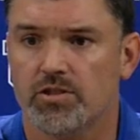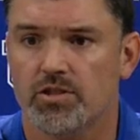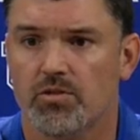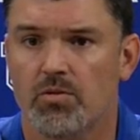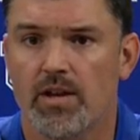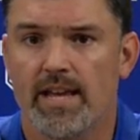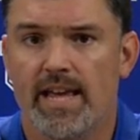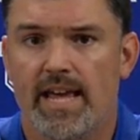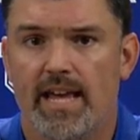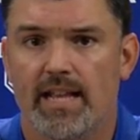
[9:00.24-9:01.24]
So
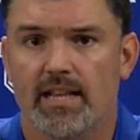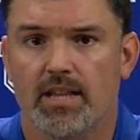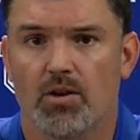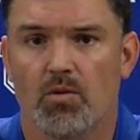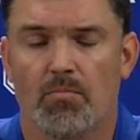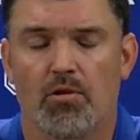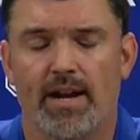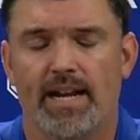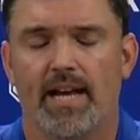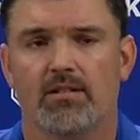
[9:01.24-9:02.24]
there were
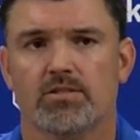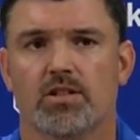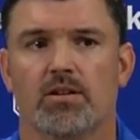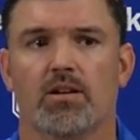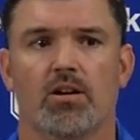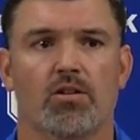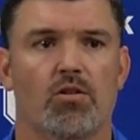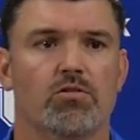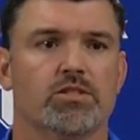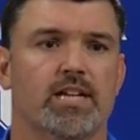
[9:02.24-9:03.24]
breakdowns on
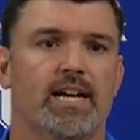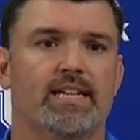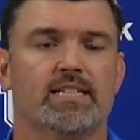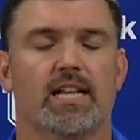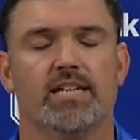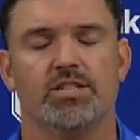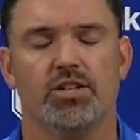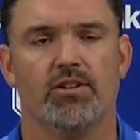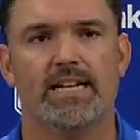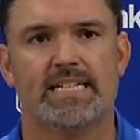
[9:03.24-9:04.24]
all sides last
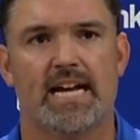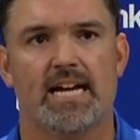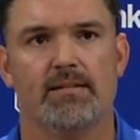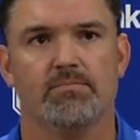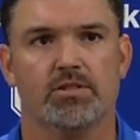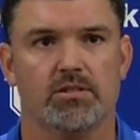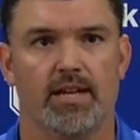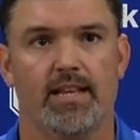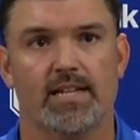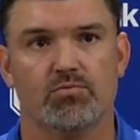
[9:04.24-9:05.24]
year at times,
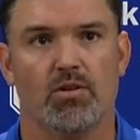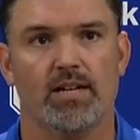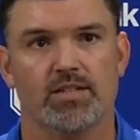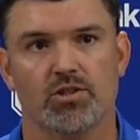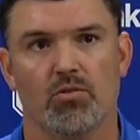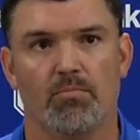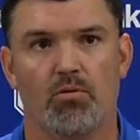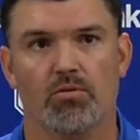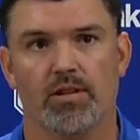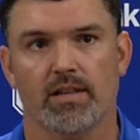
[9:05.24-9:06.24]
and that's why it's so
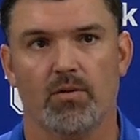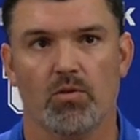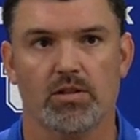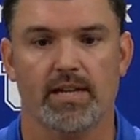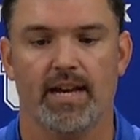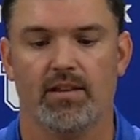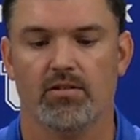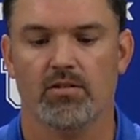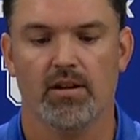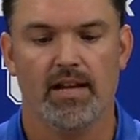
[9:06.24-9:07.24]
important that they work
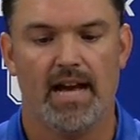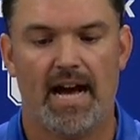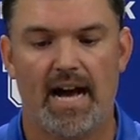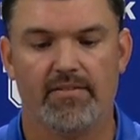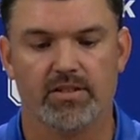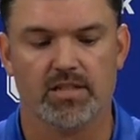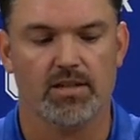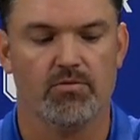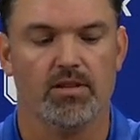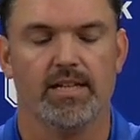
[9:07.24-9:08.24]
together.
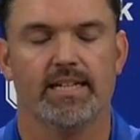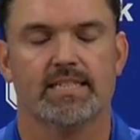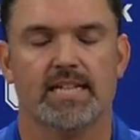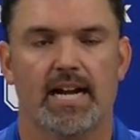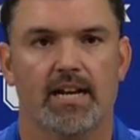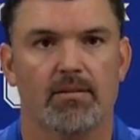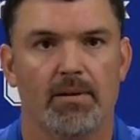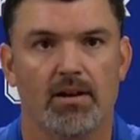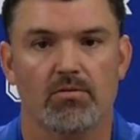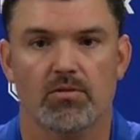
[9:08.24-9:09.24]
Obviously really excited
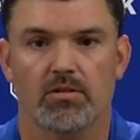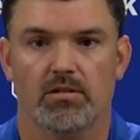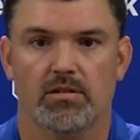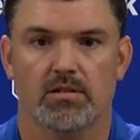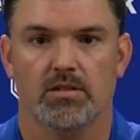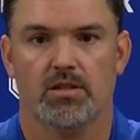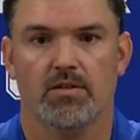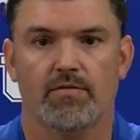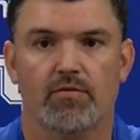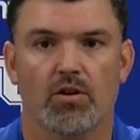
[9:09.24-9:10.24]
about
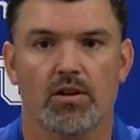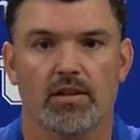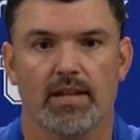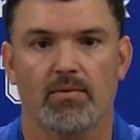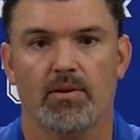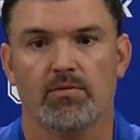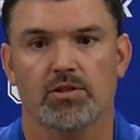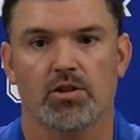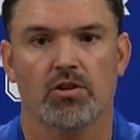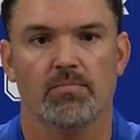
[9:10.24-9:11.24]
the front that we
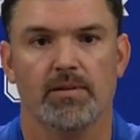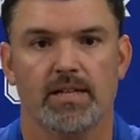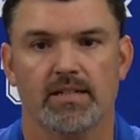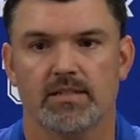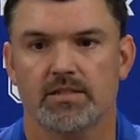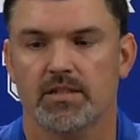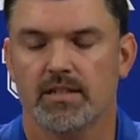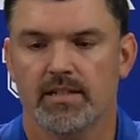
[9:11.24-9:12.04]
return, because